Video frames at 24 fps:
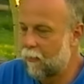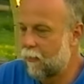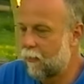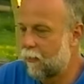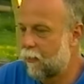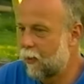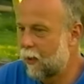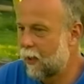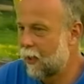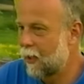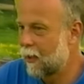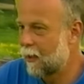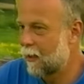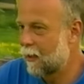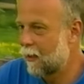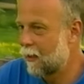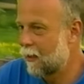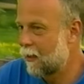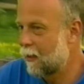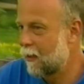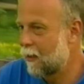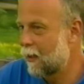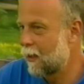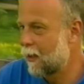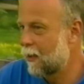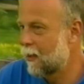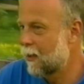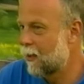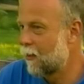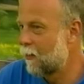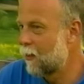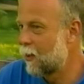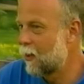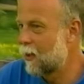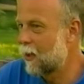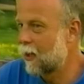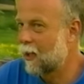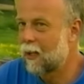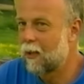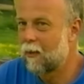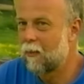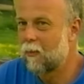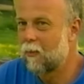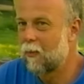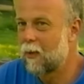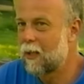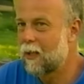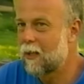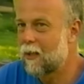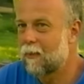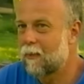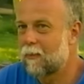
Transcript: putting it to some music, and we